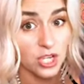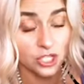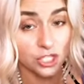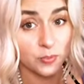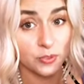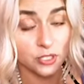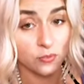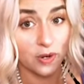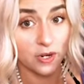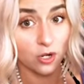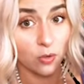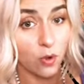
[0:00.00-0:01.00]
she puts it
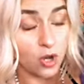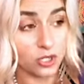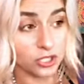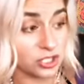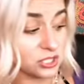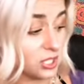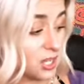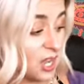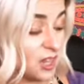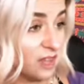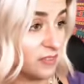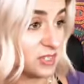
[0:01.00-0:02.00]
right in her water. She's like,
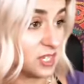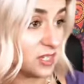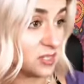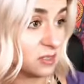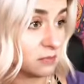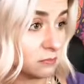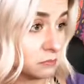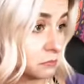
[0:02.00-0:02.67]
I love the taste.